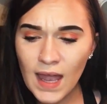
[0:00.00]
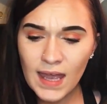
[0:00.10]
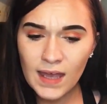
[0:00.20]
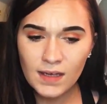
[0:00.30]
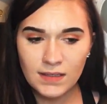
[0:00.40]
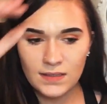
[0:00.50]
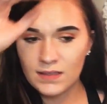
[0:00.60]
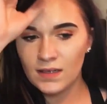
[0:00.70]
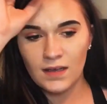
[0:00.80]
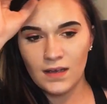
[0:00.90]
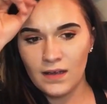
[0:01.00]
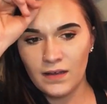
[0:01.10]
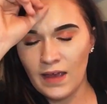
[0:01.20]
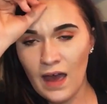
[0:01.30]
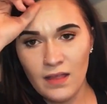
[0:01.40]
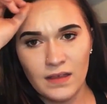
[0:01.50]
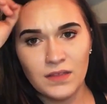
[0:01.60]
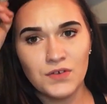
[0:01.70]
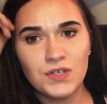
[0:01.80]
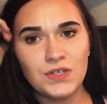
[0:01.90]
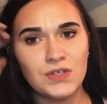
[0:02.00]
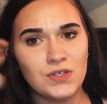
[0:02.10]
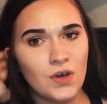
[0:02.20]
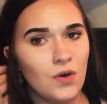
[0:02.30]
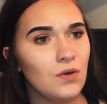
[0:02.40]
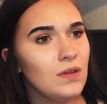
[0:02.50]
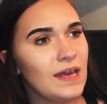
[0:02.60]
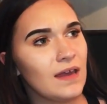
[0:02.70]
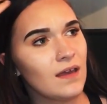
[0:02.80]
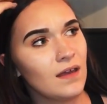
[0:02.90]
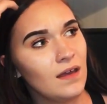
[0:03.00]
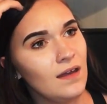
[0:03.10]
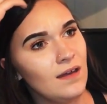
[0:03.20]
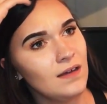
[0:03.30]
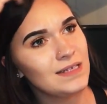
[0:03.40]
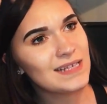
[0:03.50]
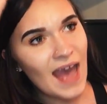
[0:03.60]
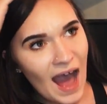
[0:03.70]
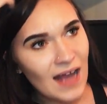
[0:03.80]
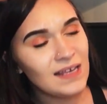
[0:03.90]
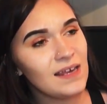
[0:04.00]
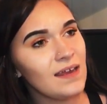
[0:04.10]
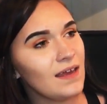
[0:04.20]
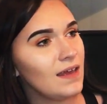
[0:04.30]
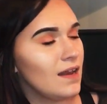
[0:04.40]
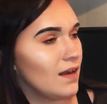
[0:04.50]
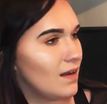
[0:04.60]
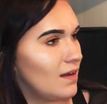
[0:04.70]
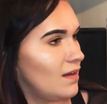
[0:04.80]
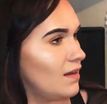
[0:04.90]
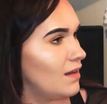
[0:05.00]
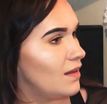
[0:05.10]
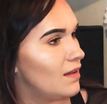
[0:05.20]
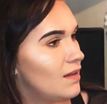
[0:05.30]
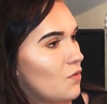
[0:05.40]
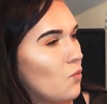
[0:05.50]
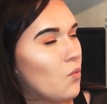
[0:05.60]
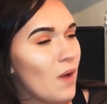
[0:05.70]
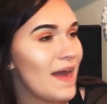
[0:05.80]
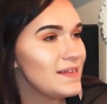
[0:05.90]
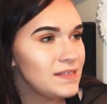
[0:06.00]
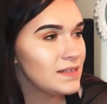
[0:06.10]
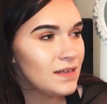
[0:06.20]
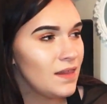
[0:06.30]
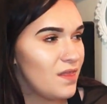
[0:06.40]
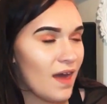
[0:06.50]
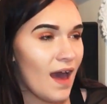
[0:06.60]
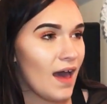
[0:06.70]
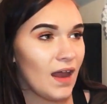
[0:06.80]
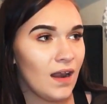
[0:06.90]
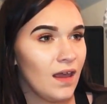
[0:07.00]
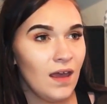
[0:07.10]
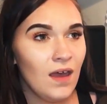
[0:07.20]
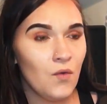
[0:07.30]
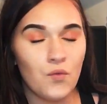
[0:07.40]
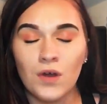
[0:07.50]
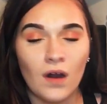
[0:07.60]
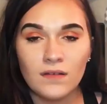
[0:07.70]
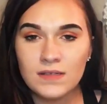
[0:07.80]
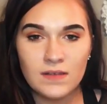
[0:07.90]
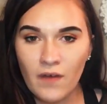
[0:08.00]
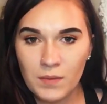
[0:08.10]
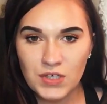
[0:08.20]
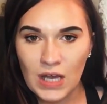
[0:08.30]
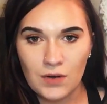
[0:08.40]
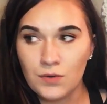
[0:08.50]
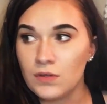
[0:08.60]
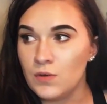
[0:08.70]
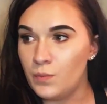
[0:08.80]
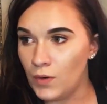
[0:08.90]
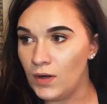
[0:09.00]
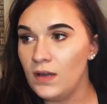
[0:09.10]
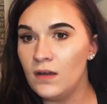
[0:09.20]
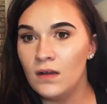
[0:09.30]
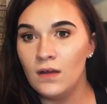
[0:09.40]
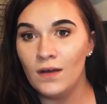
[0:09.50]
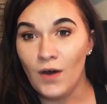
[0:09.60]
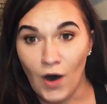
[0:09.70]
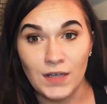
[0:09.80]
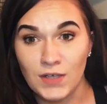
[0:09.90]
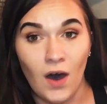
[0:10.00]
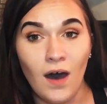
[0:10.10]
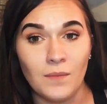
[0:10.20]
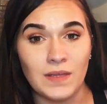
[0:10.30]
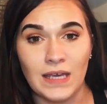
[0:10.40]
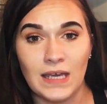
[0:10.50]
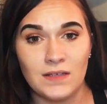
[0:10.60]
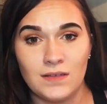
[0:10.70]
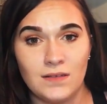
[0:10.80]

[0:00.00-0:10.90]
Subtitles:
And yeah, like they're just so like tacky and wet that regardless of how much shadow you put on top, like it